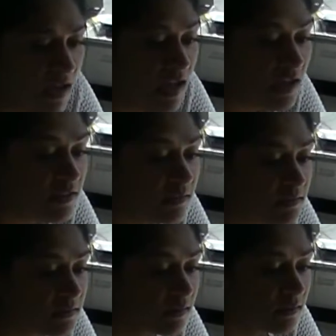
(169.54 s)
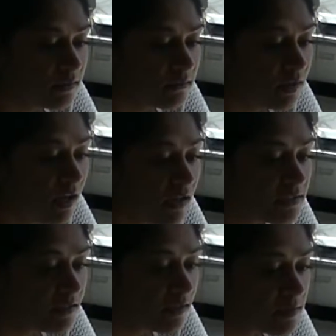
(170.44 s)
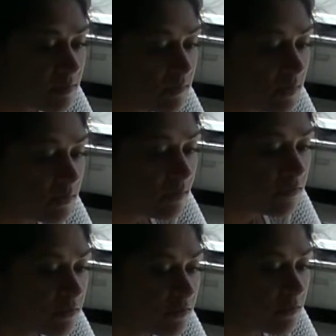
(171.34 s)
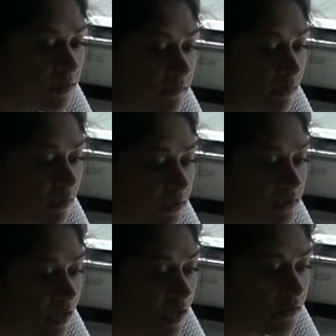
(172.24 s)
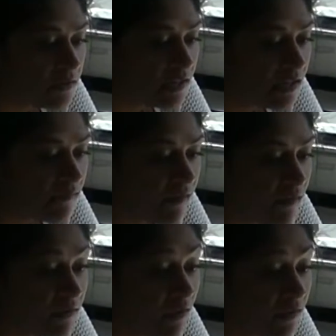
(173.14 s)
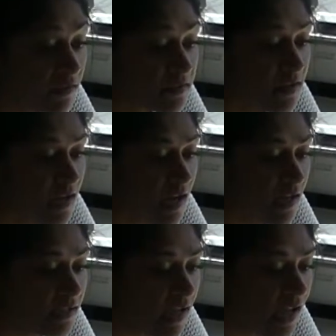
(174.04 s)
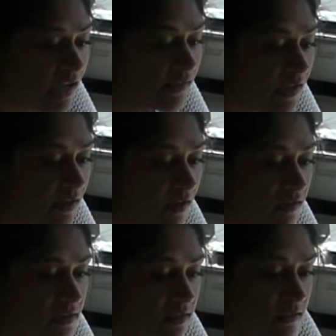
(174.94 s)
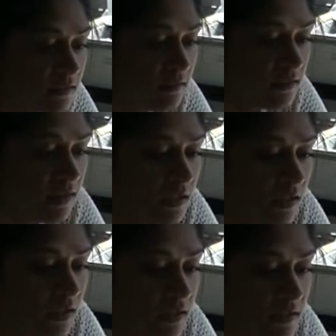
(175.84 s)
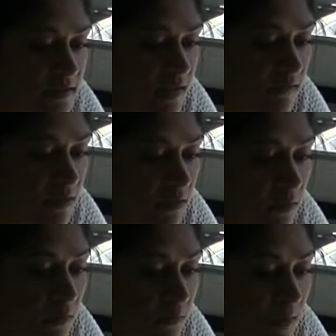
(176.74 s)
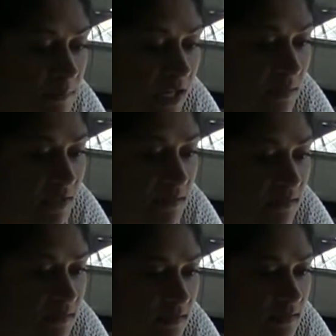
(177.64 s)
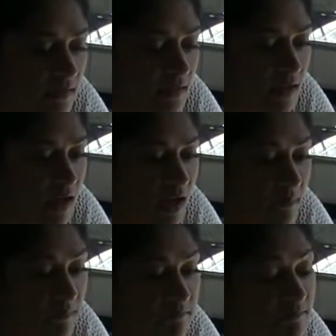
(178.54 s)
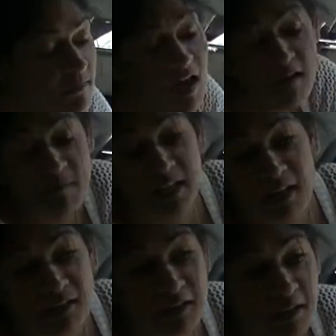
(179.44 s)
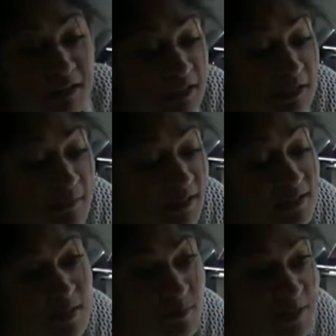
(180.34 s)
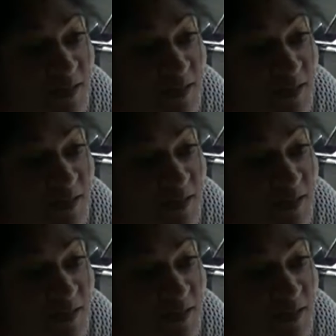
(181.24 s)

And those cost between $134 to $185. And they add that onto your 701 payment. I don't have my calculator here, but that's almost